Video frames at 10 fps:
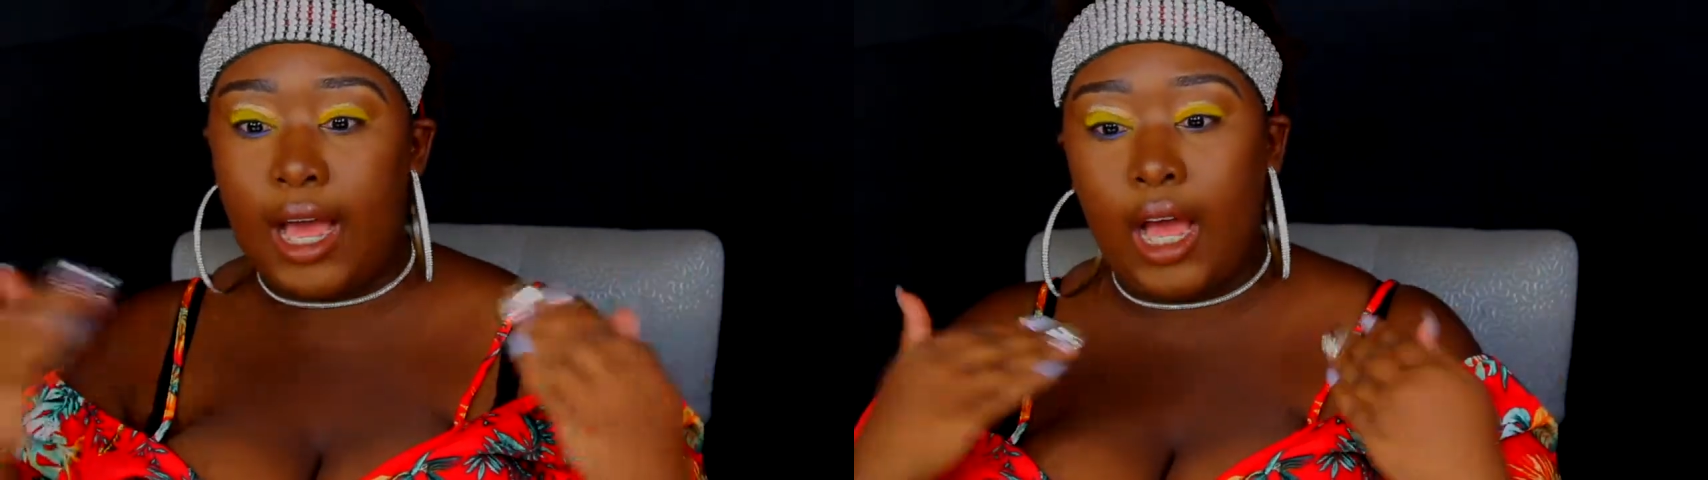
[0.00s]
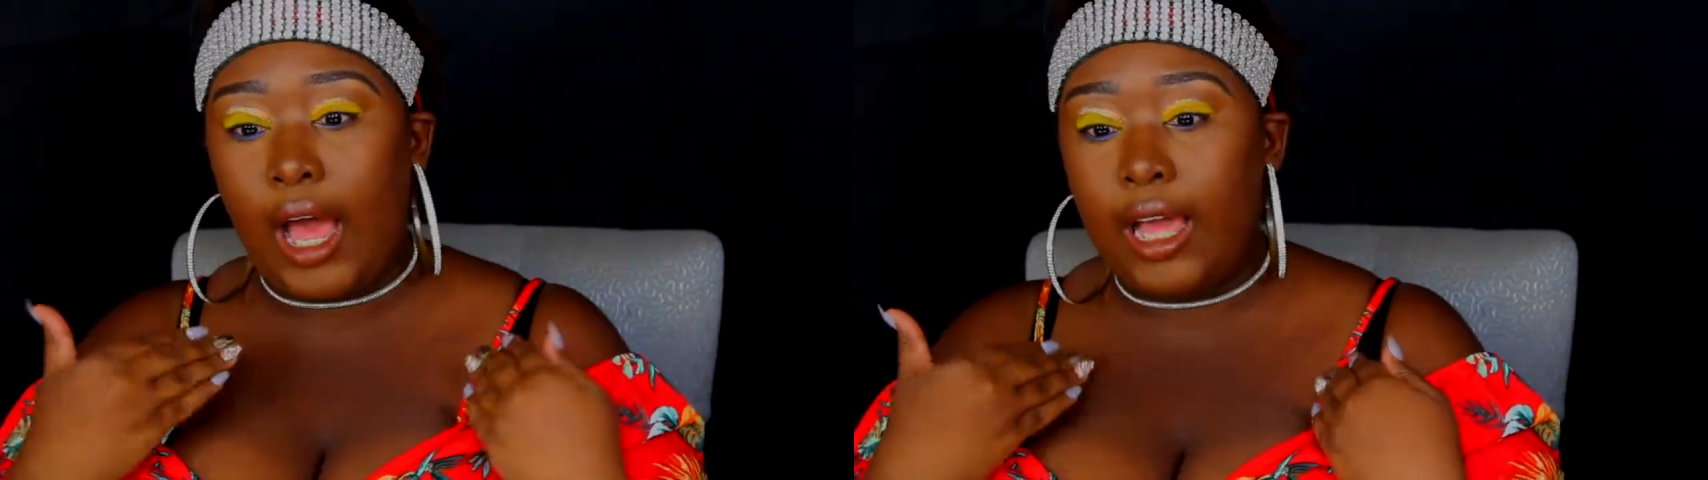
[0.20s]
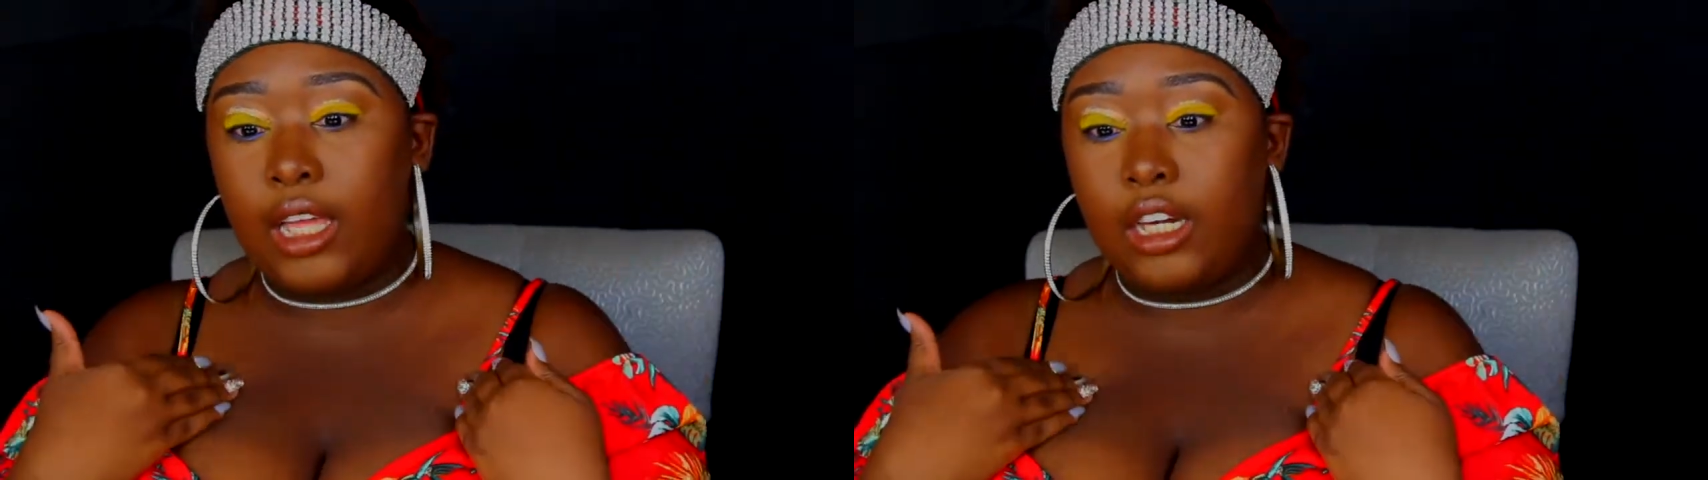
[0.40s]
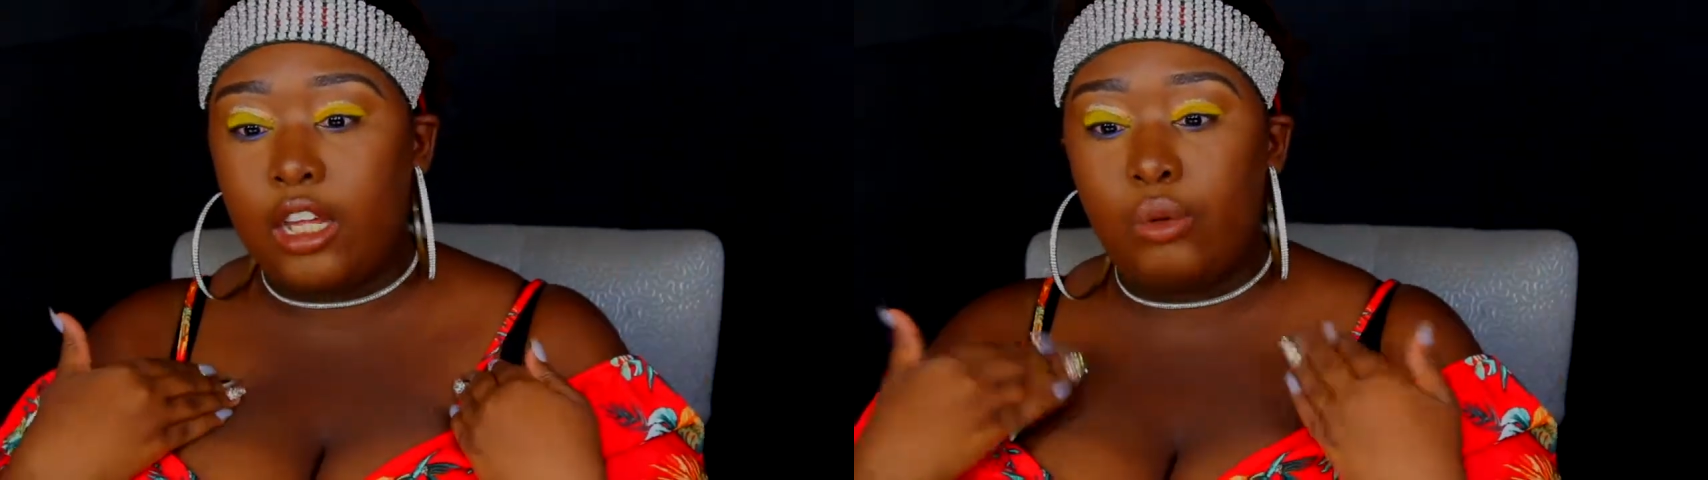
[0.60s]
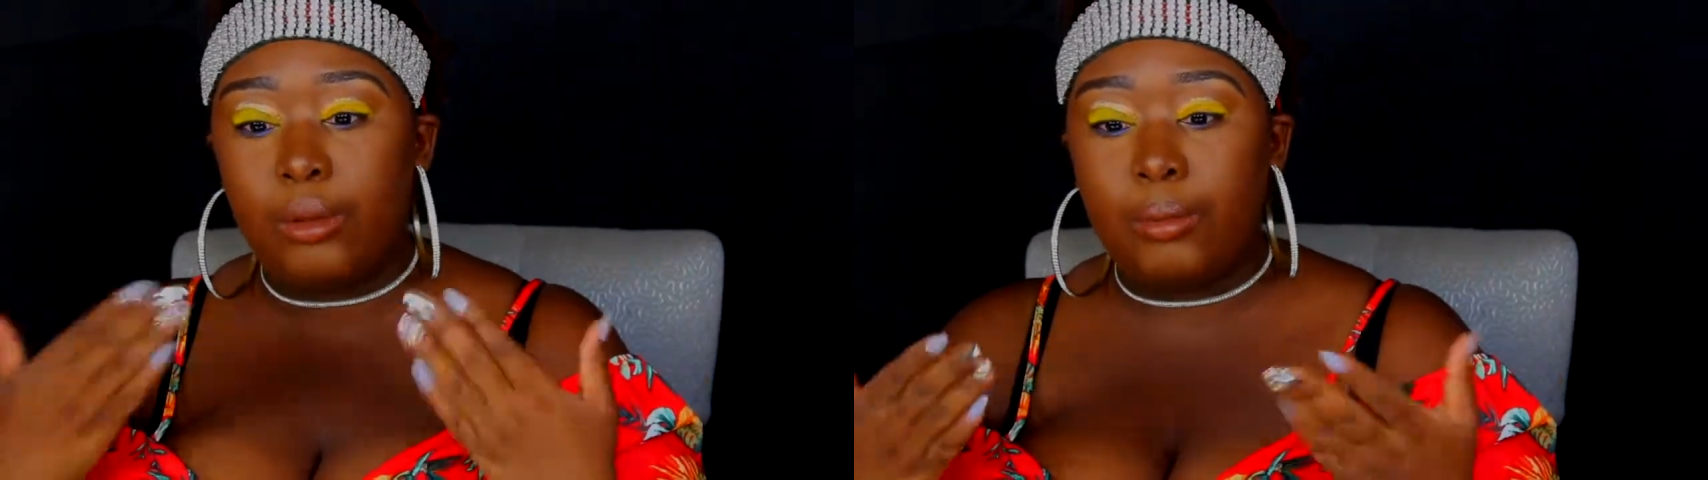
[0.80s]
I can
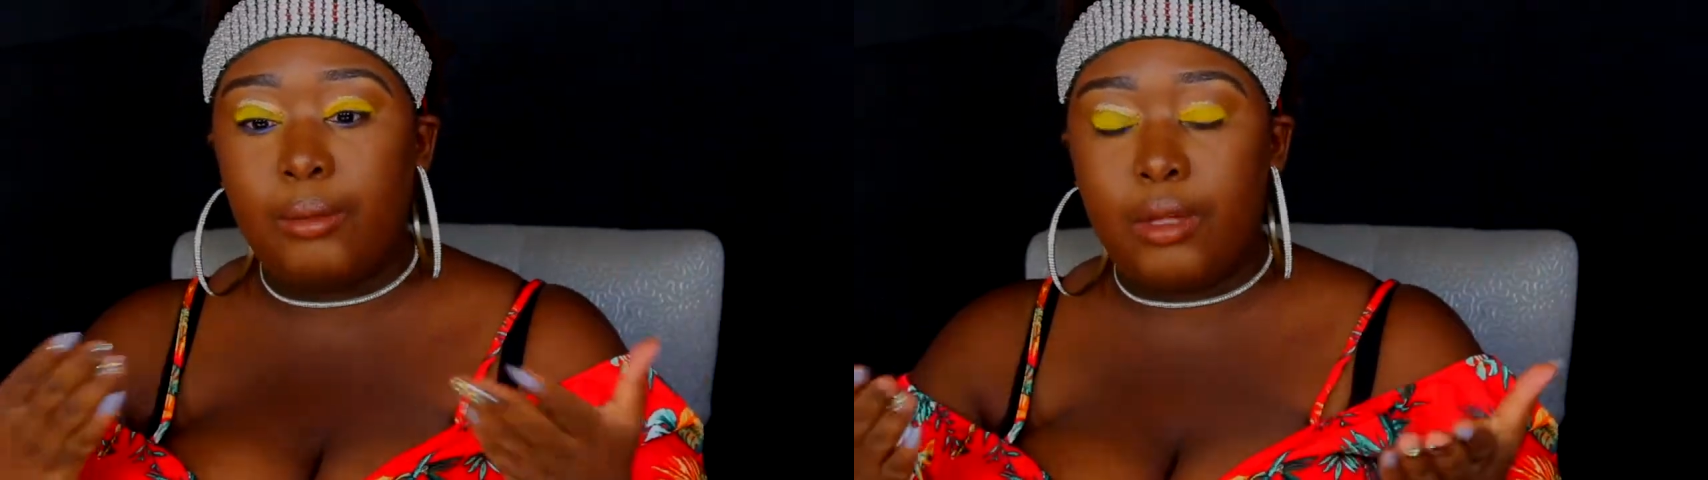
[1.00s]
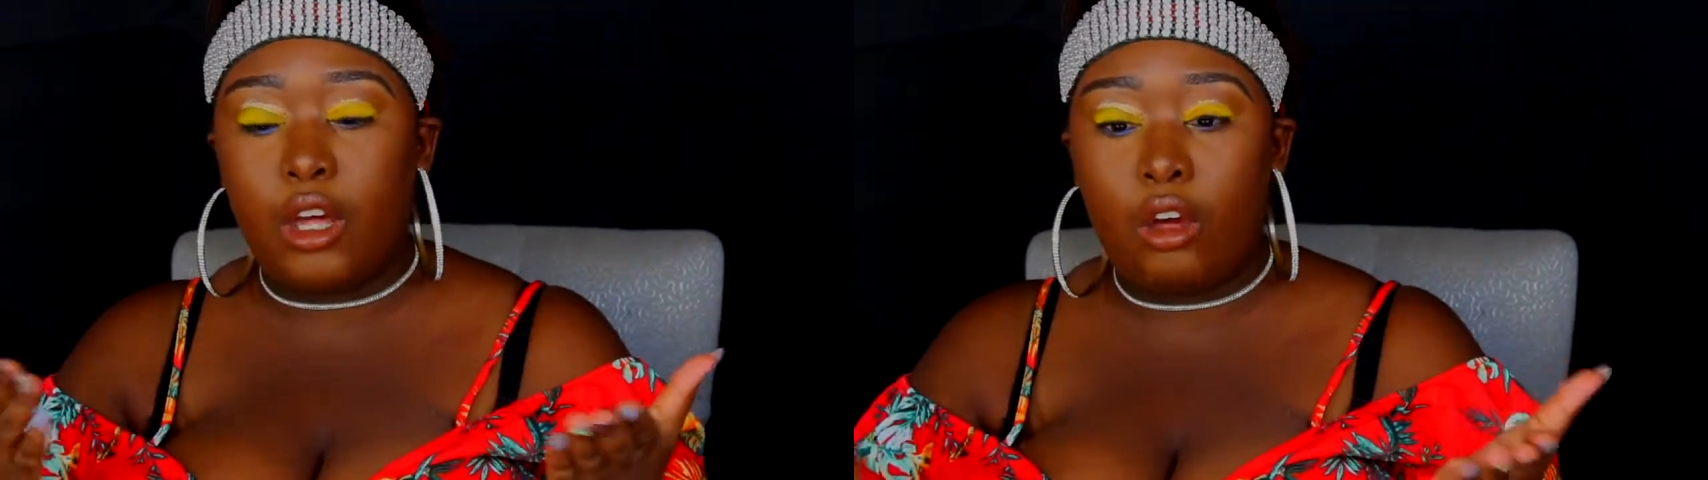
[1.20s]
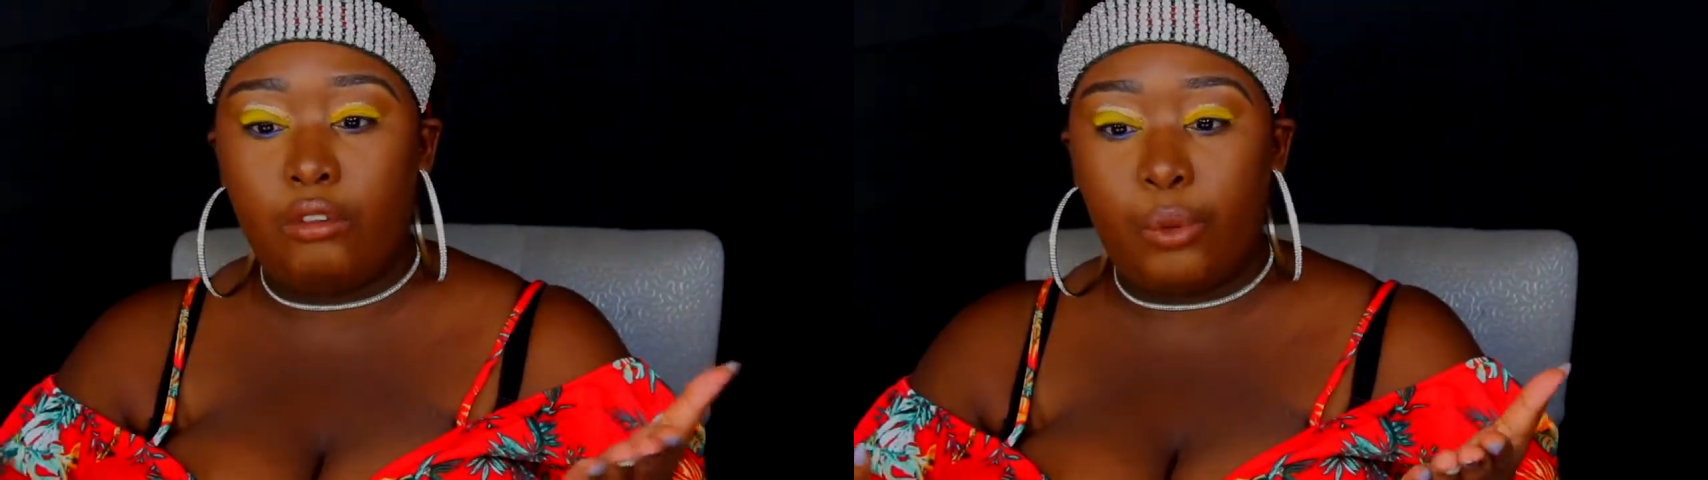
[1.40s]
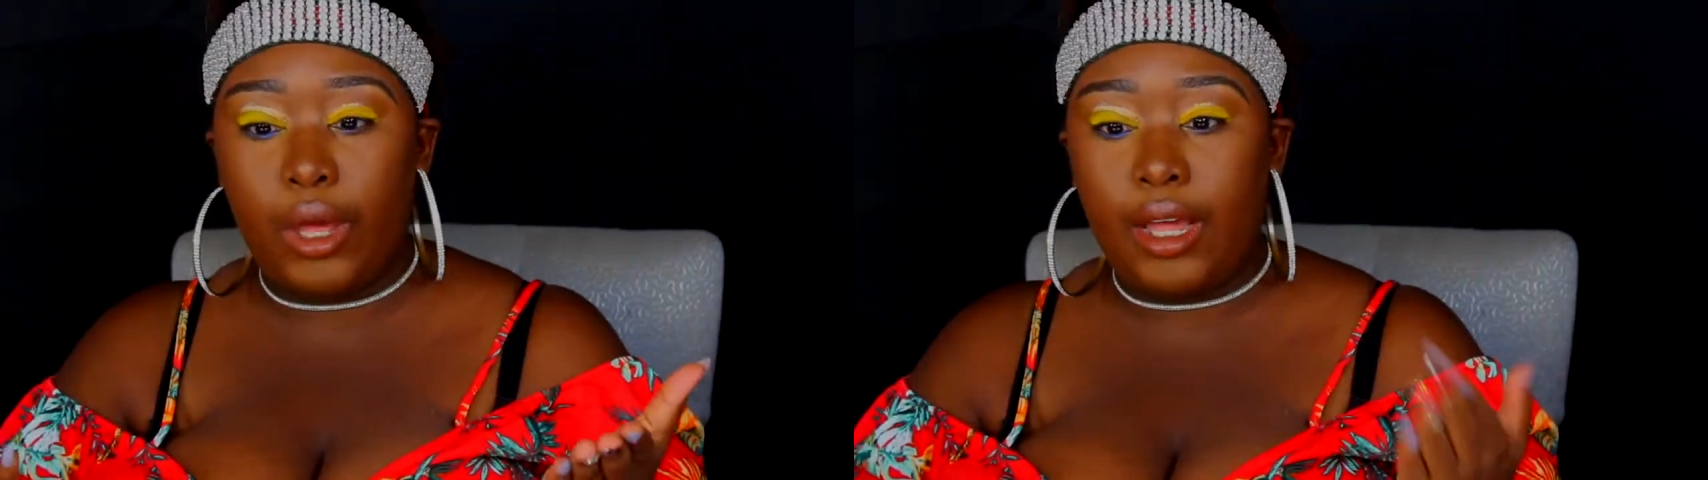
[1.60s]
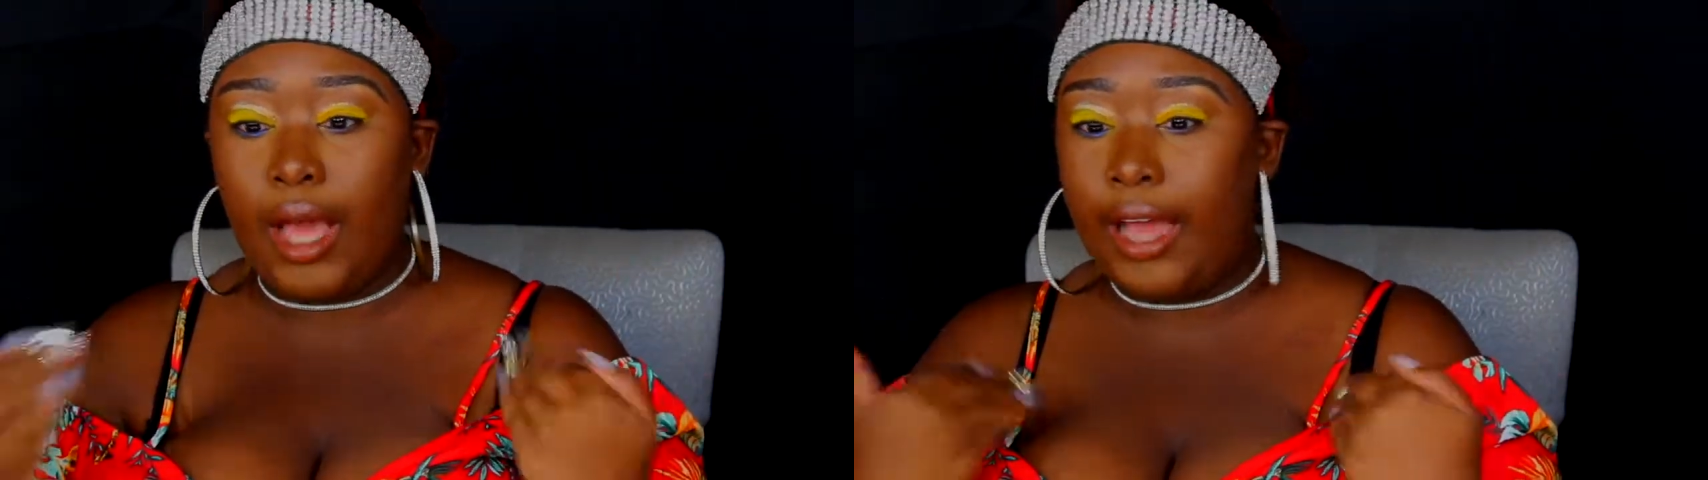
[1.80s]
deal with me being overweight.